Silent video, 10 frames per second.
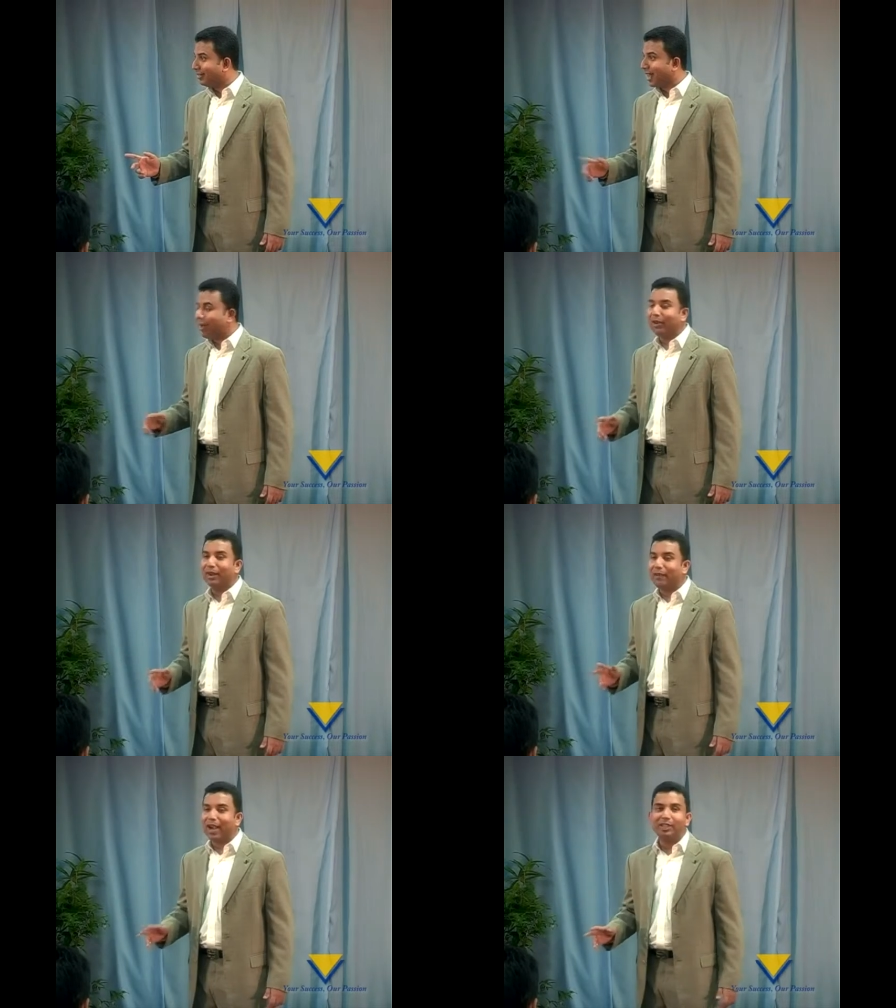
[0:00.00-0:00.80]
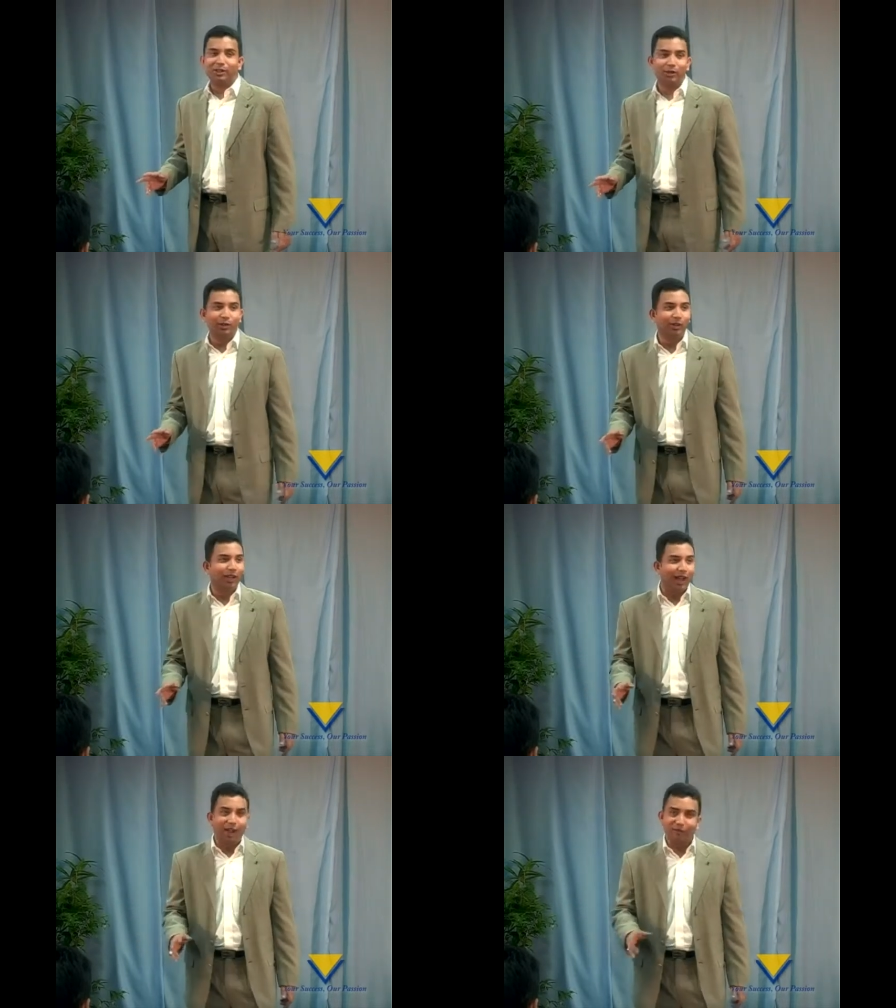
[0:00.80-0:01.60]
So I would advise
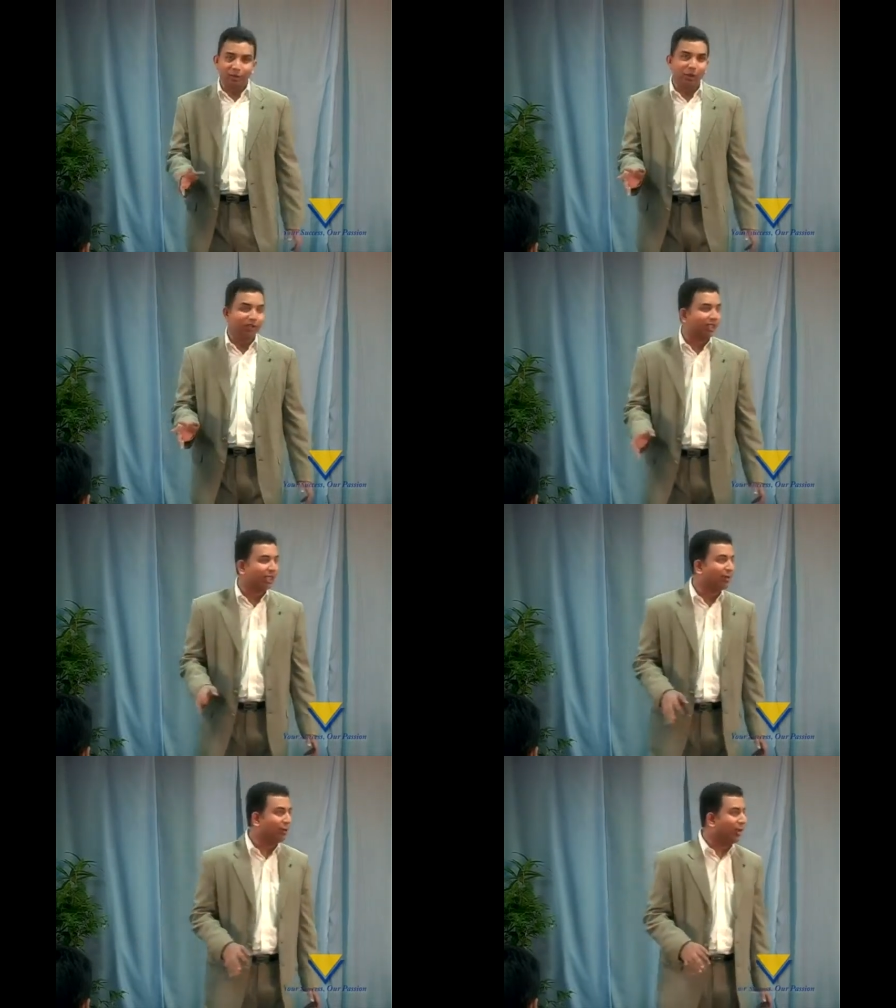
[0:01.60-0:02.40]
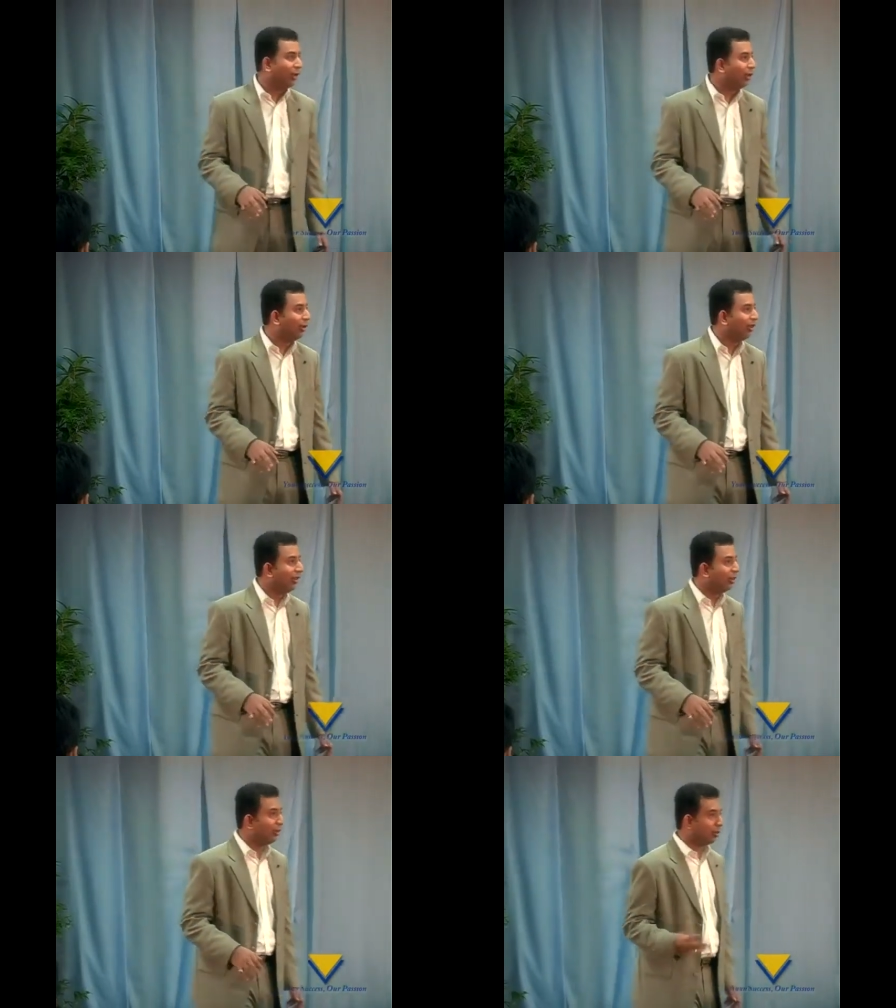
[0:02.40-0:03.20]
you, after watching this video,
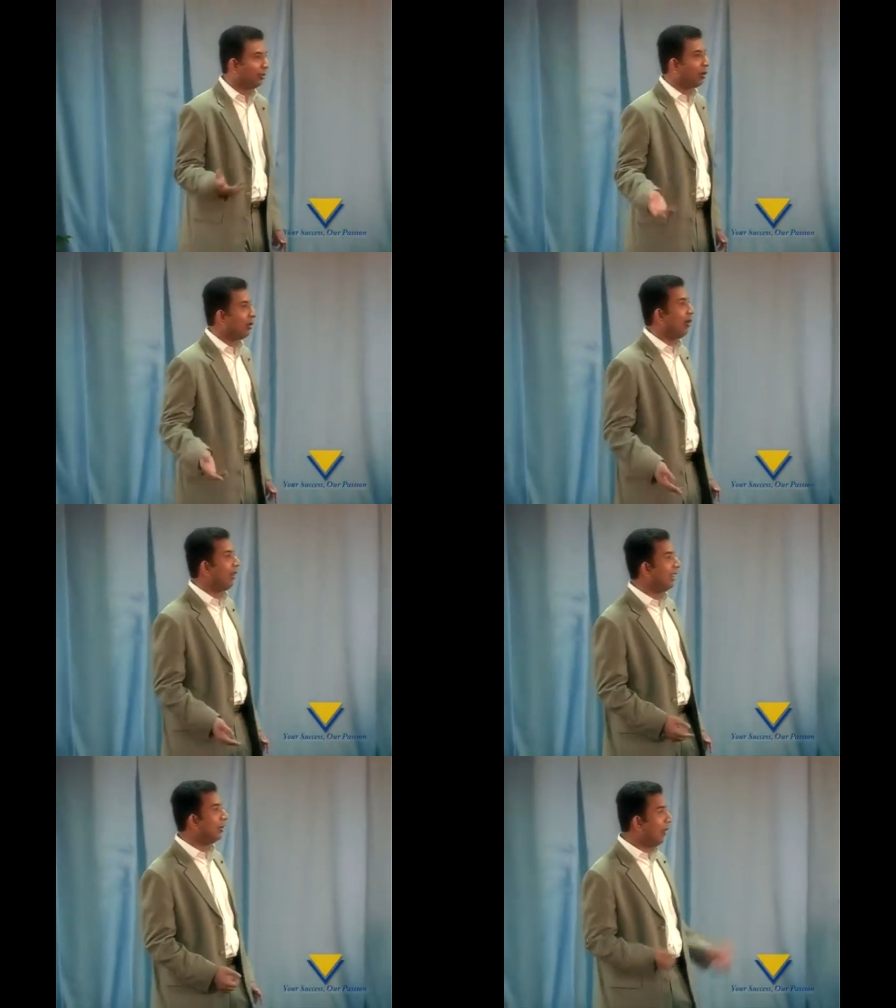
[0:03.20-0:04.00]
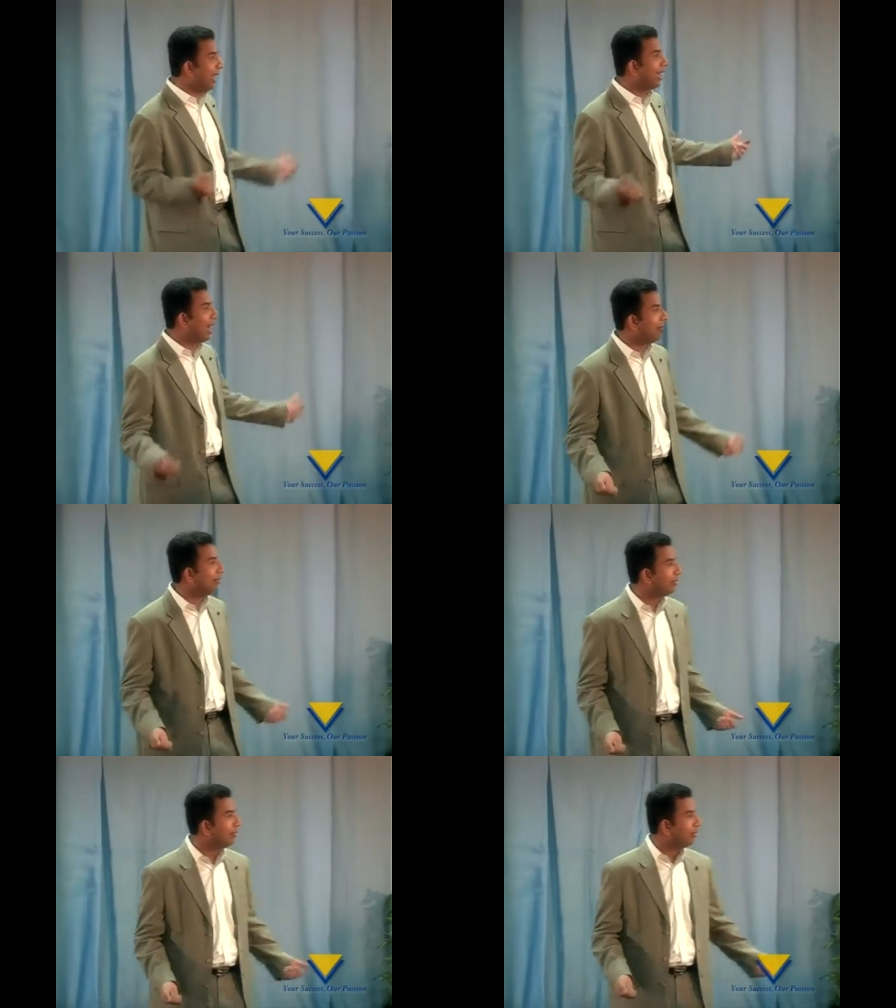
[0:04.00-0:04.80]
or tomorrow morning, wake up
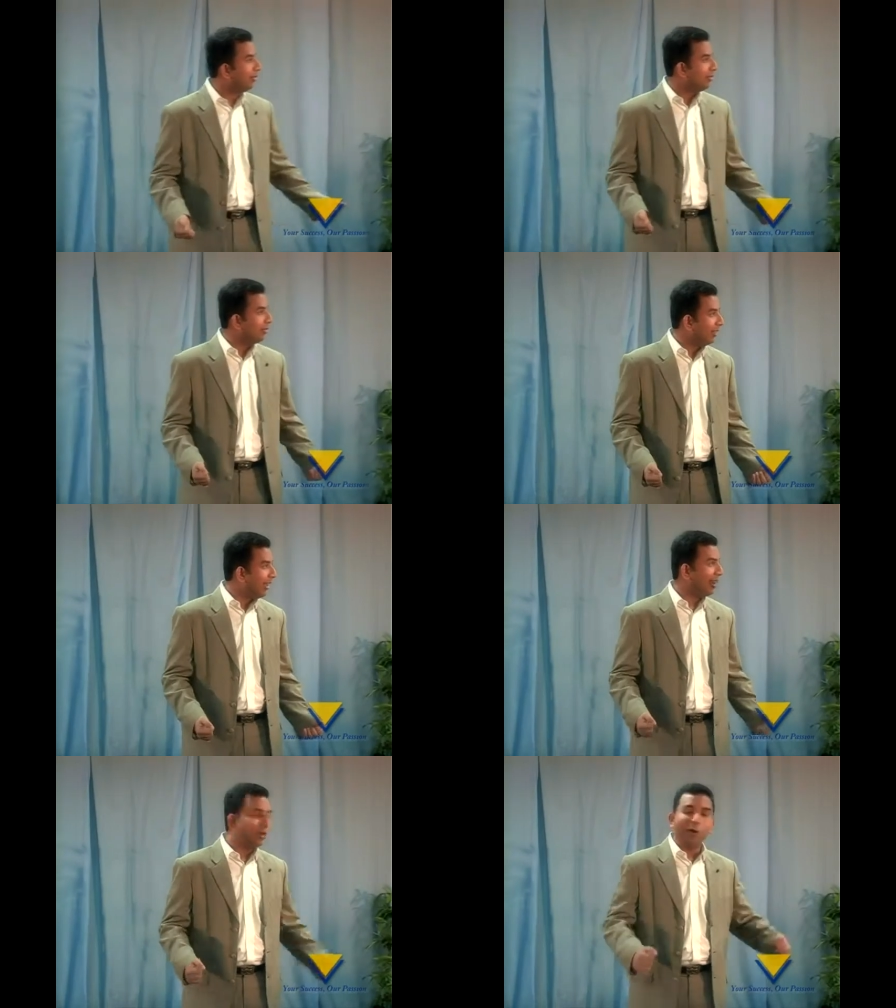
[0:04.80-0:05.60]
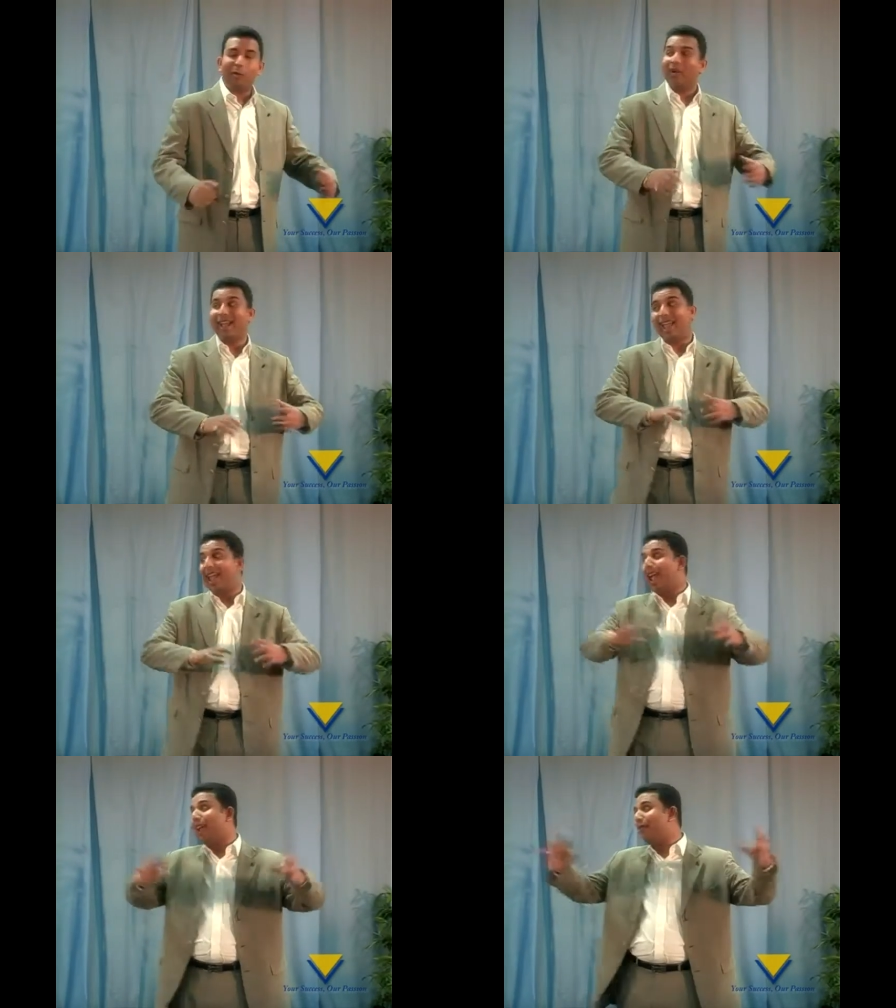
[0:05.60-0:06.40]
and go and buy
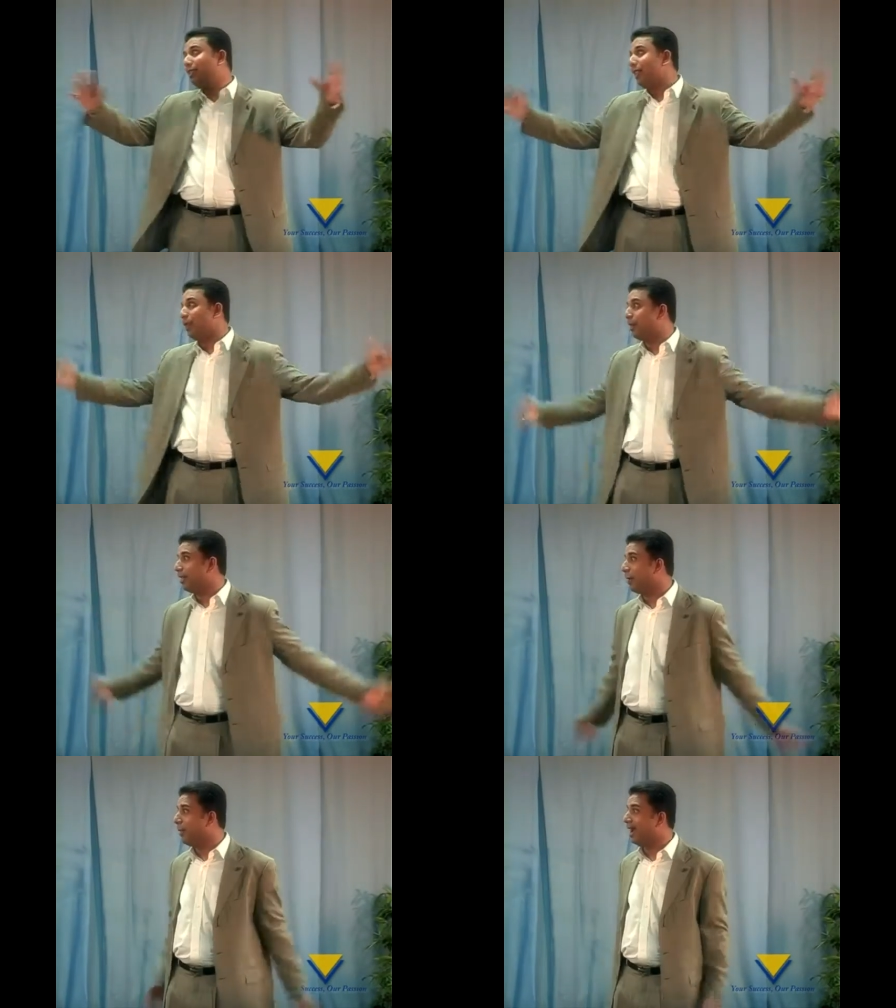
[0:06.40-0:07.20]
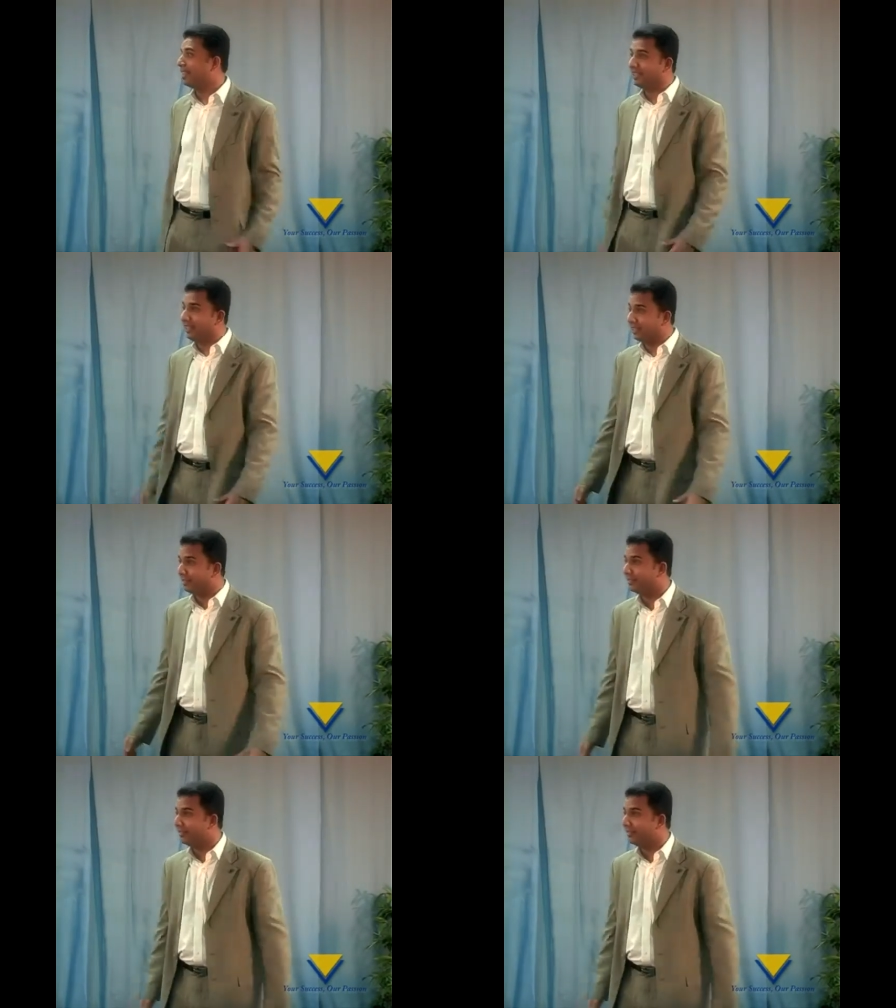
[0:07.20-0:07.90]
everything you wanted to buy as a kid.